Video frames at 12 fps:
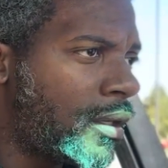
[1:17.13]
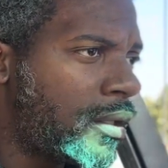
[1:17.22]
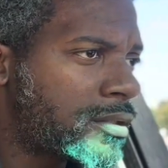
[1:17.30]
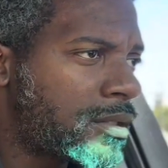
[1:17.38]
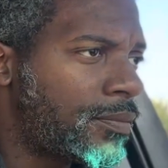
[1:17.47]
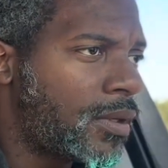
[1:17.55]

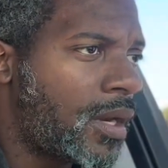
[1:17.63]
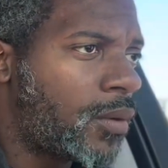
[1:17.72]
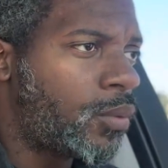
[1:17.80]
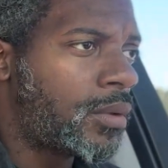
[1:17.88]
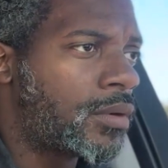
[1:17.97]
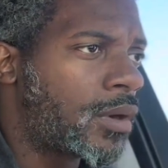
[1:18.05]
something
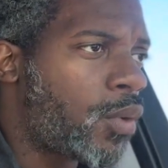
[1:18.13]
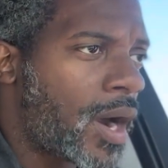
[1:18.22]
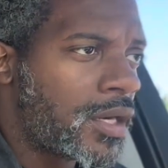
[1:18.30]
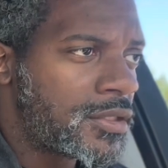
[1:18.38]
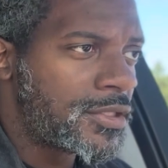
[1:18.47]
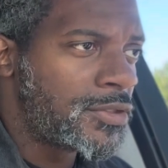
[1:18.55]
that we're
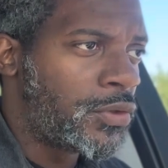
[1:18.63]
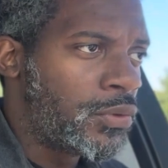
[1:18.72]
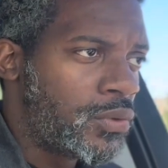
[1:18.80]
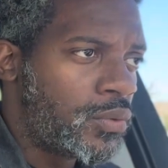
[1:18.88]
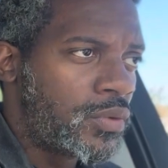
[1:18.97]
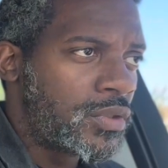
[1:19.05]
required to
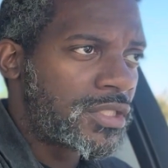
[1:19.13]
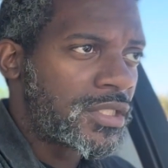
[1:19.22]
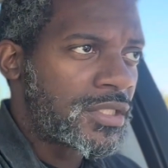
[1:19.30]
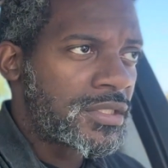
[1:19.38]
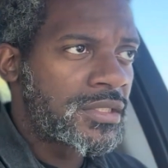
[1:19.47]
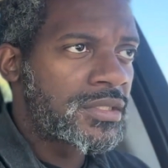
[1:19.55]
do, which
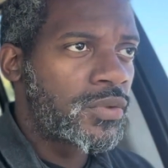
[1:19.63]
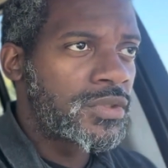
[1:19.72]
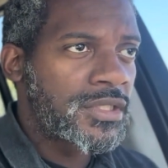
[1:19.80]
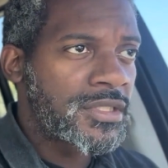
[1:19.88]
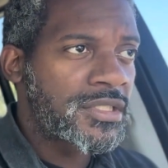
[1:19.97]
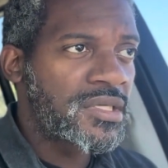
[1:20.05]
is
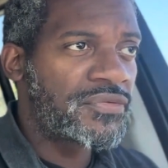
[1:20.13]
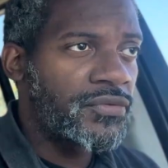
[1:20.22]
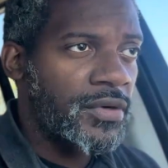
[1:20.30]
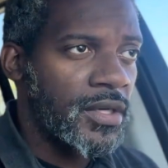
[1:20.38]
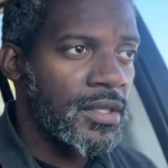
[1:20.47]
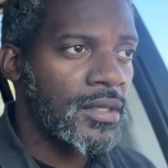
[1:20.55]

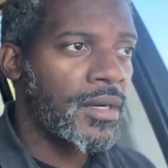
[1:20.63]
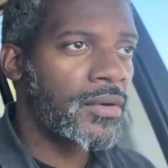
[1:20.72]
suffering.